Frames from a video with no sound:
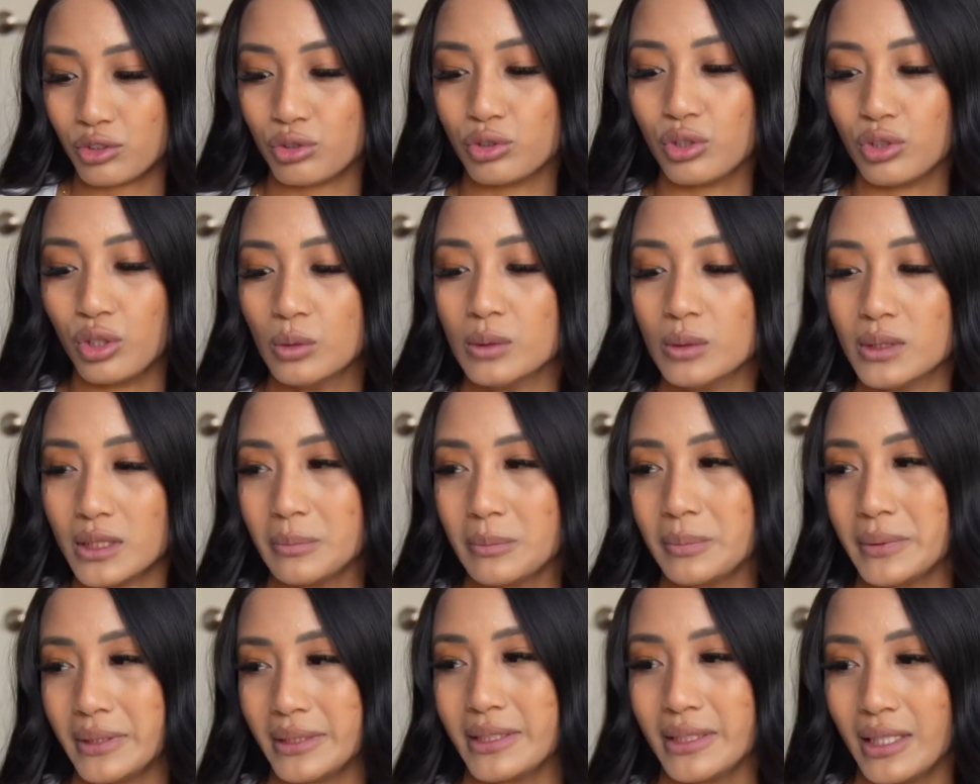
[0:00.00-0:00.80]
Go
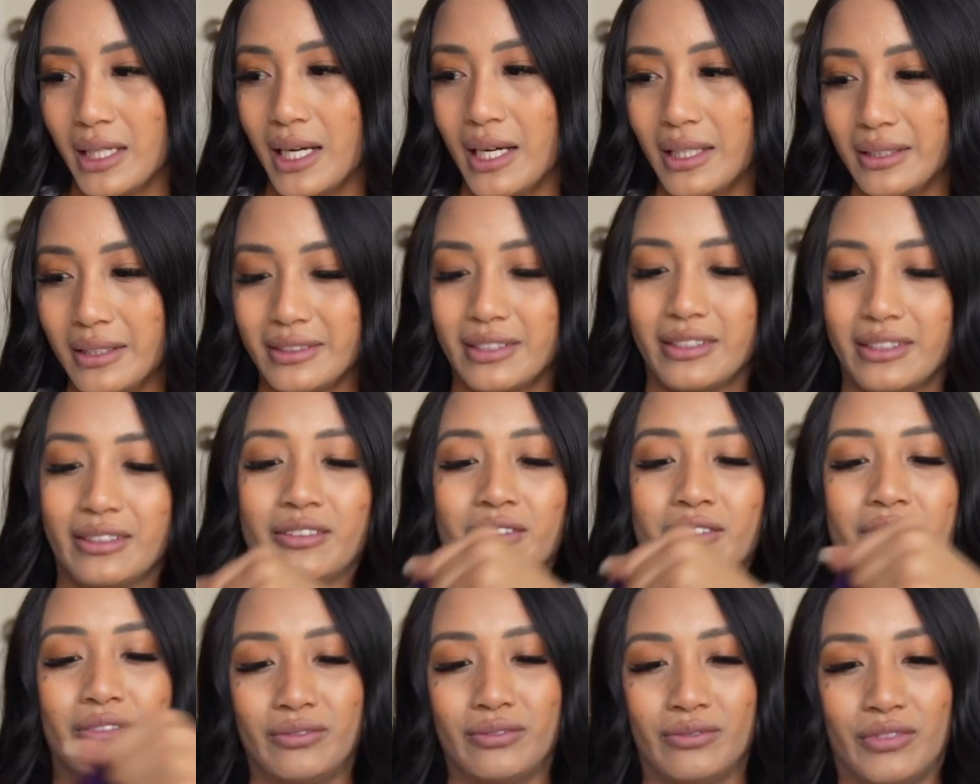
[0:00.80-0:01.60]
up a size,
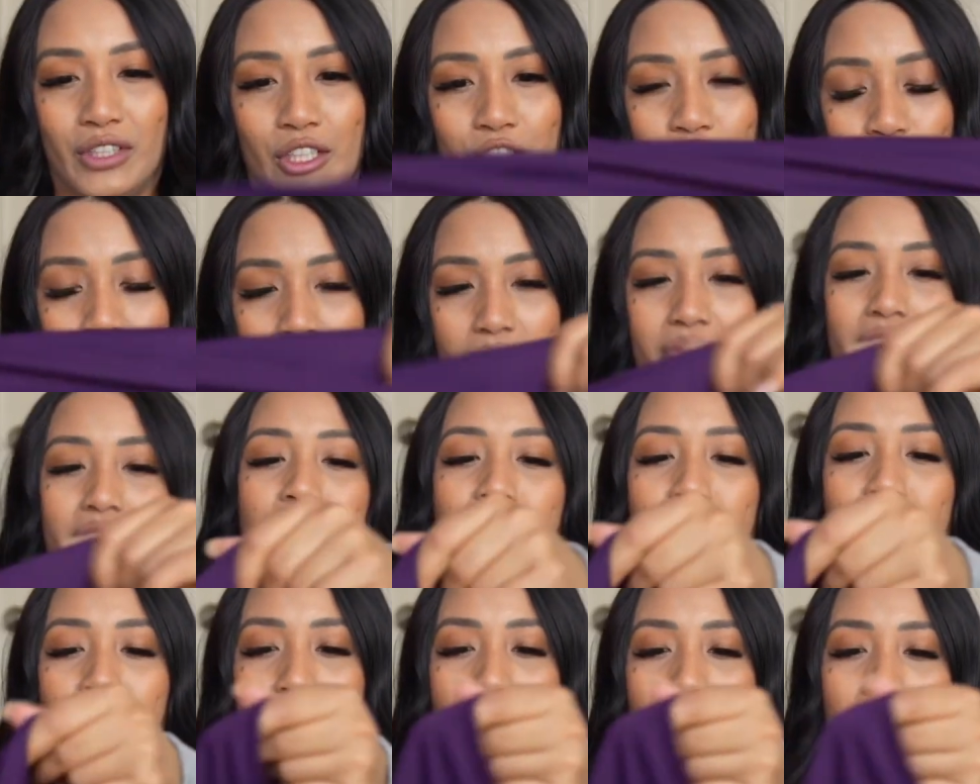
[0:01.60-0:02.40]
for sure, for
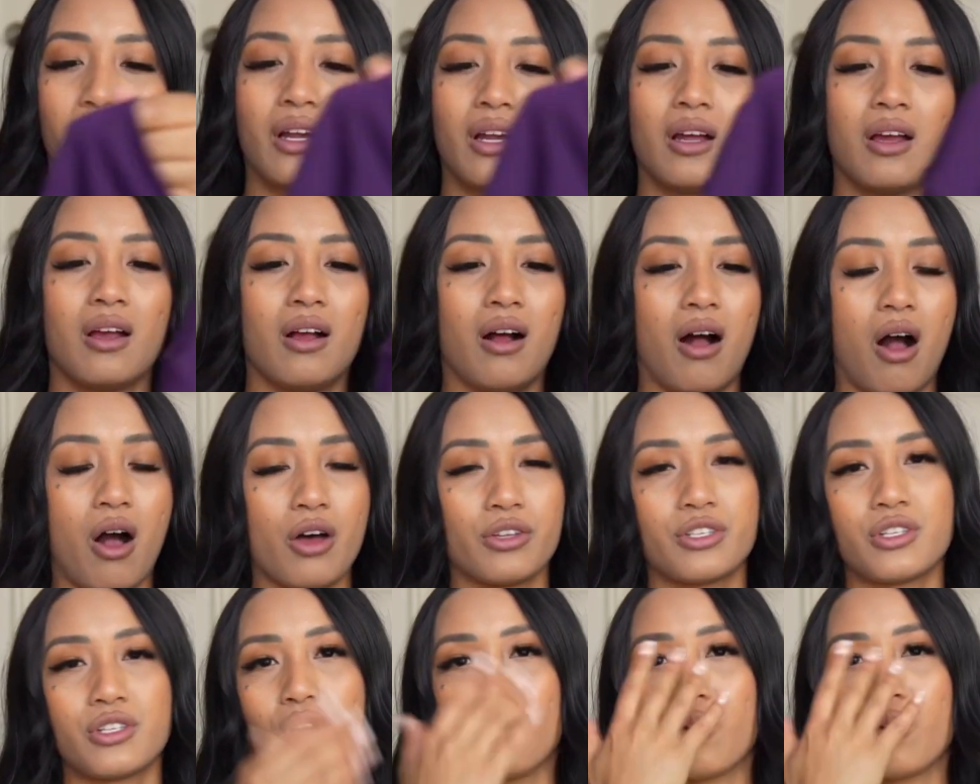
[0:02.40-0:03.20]
sure.
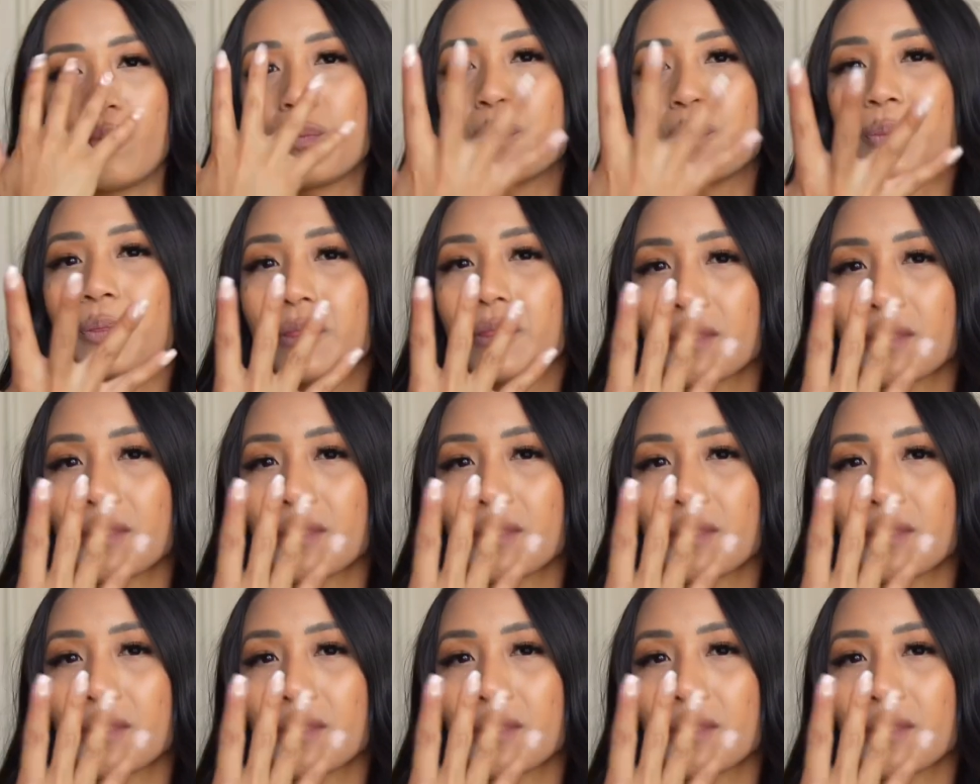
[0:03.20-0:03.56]
Also,